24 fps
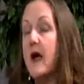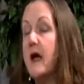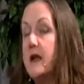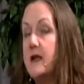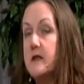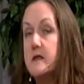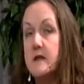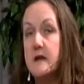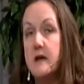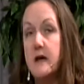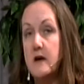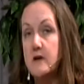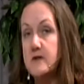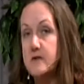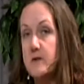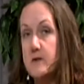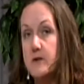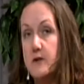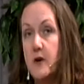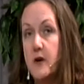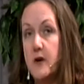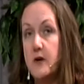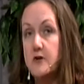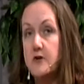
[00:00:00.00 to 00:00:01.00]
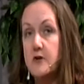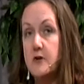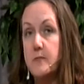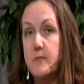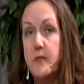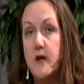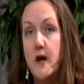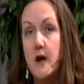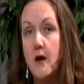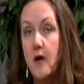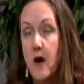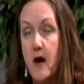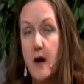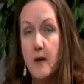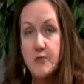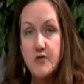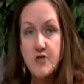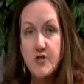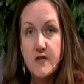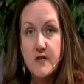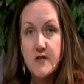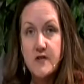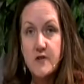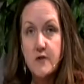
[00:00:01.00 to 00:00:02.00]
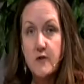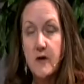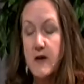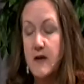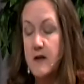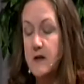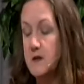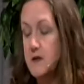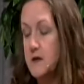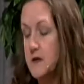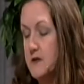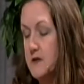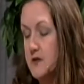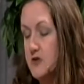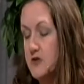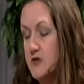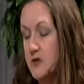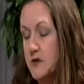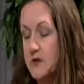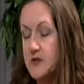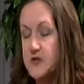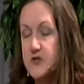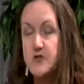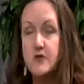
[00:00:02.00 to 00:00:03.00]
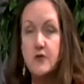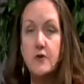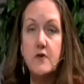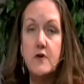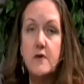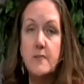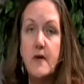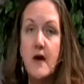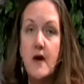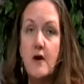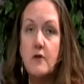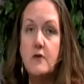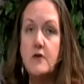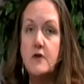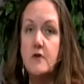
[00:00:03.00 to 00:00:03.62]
anything else with long-term care options or anything that you're concerned about.